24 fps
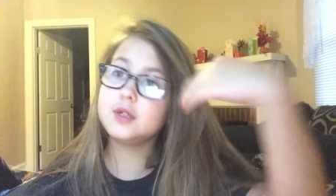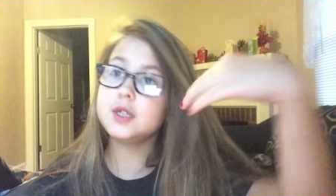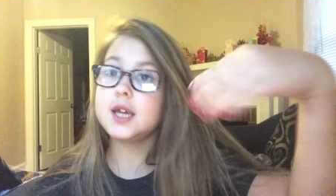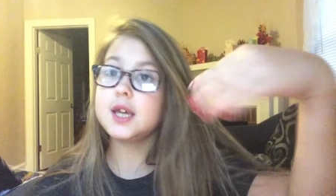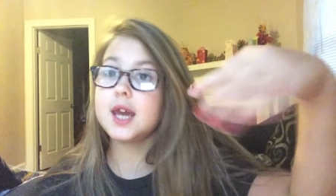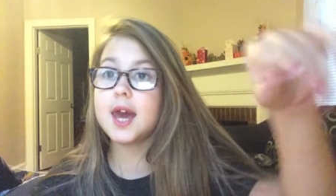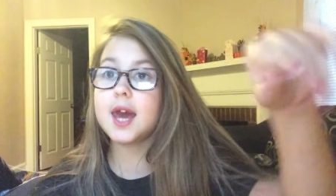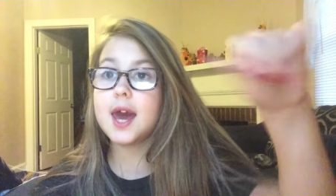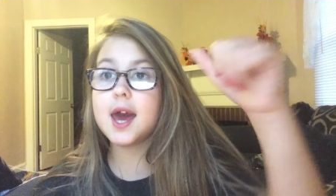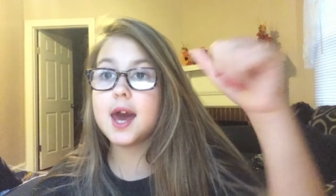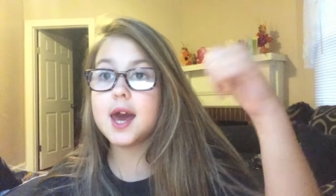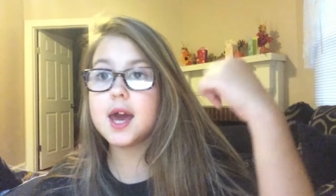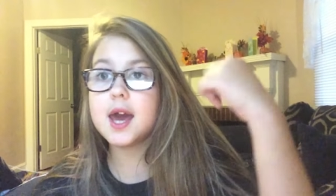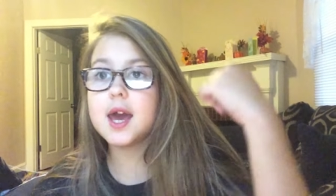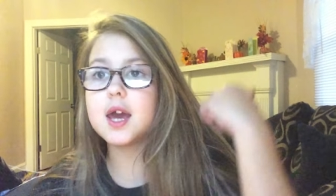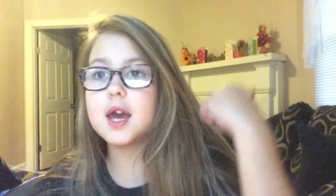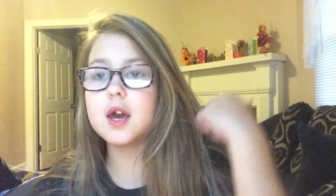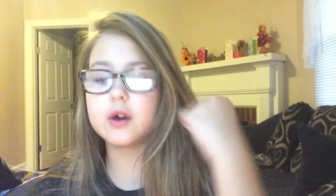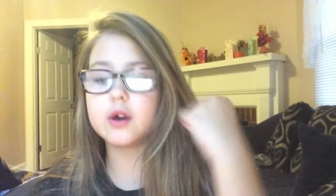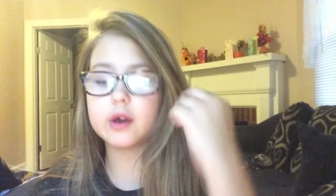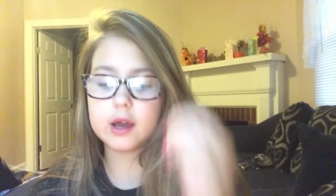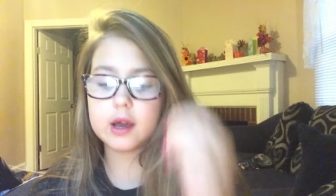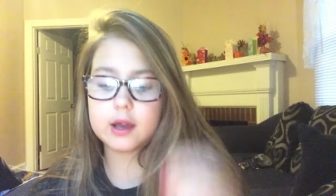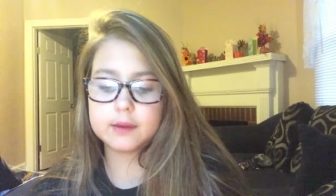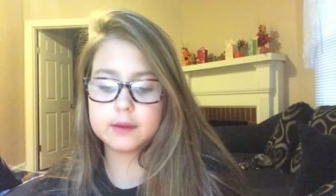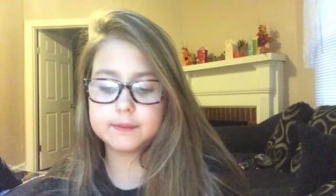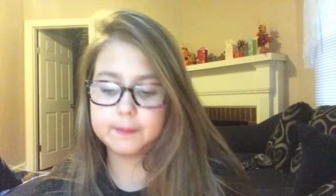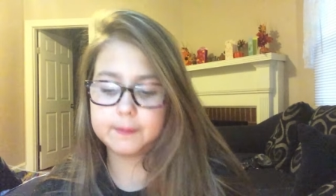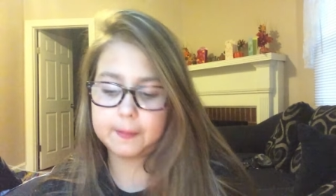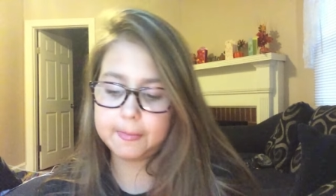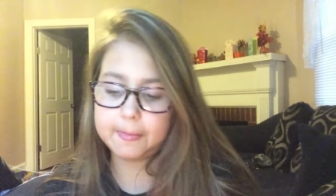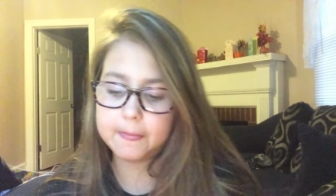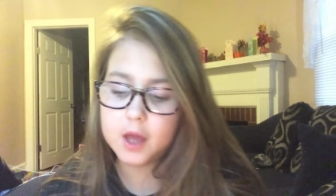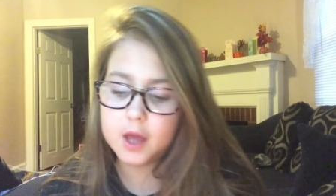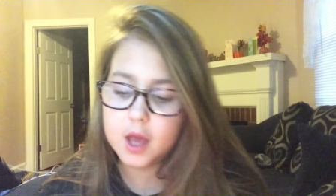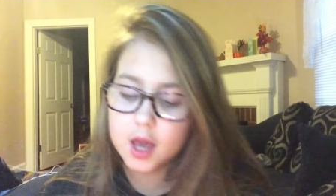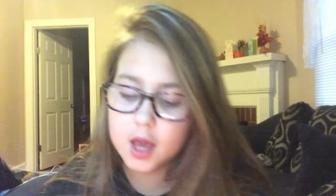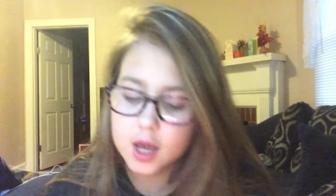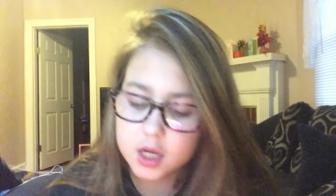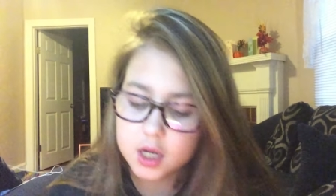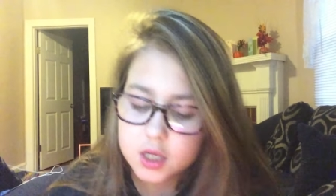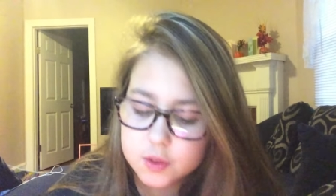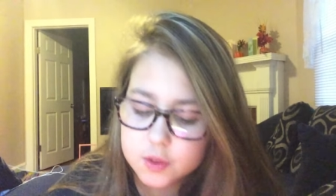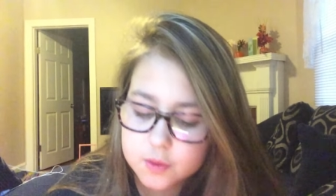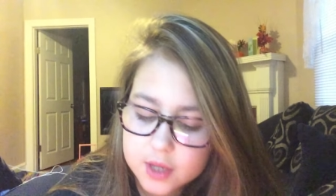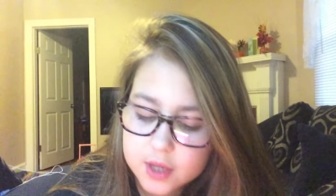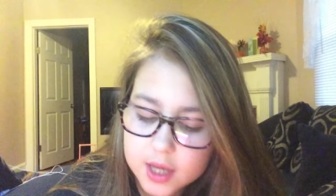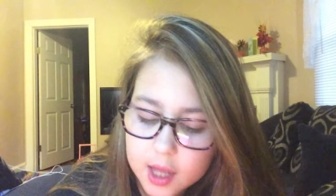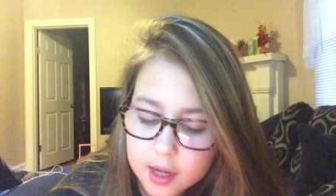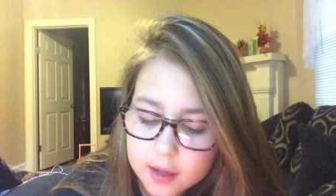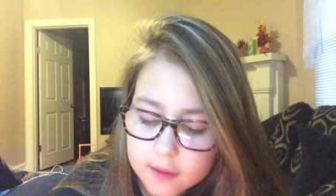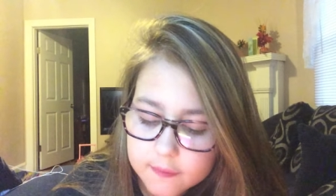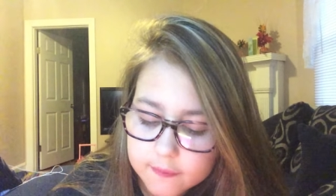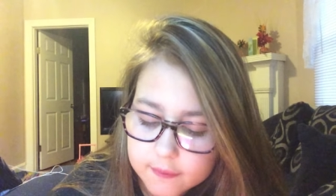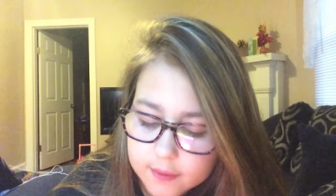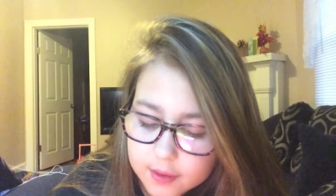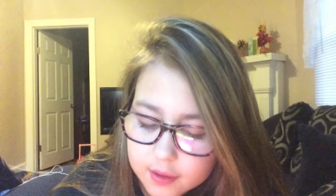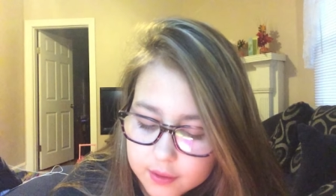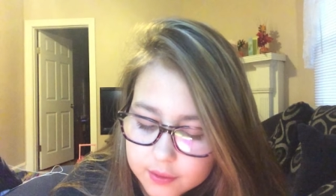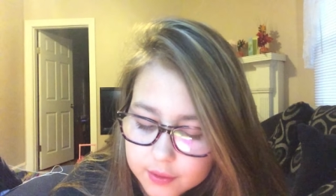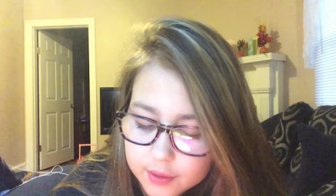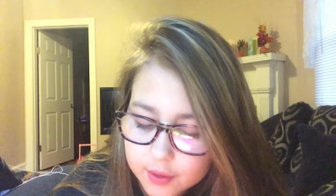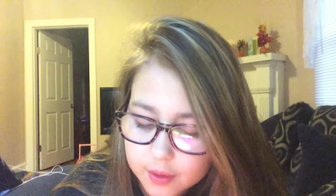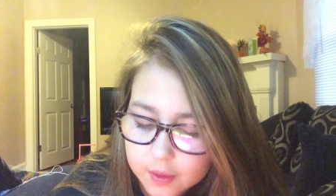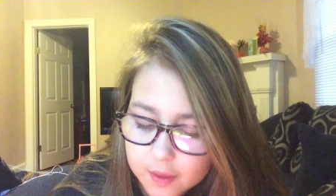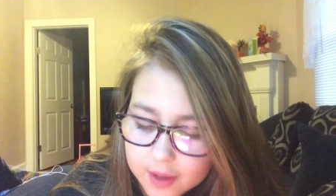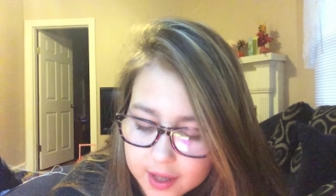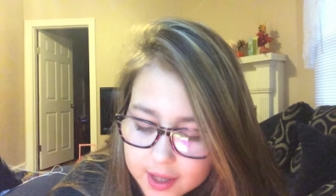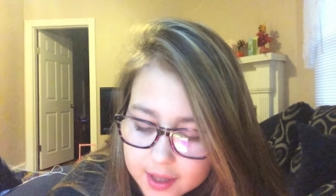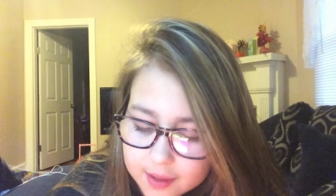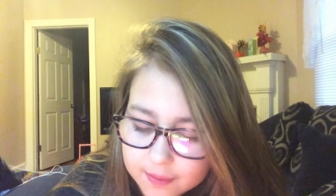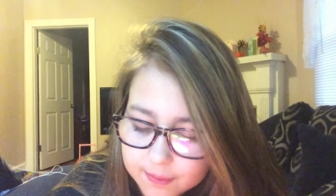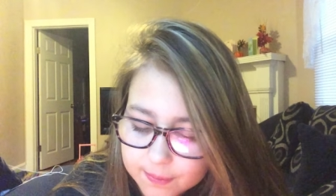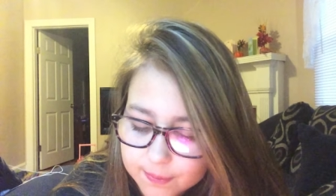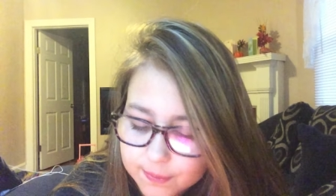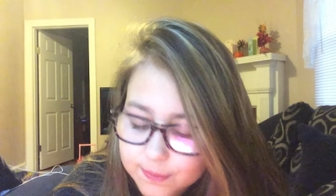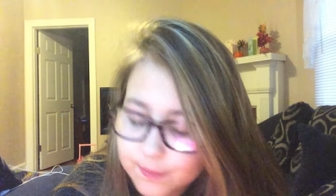Yay! Okay, because we kind of found a way.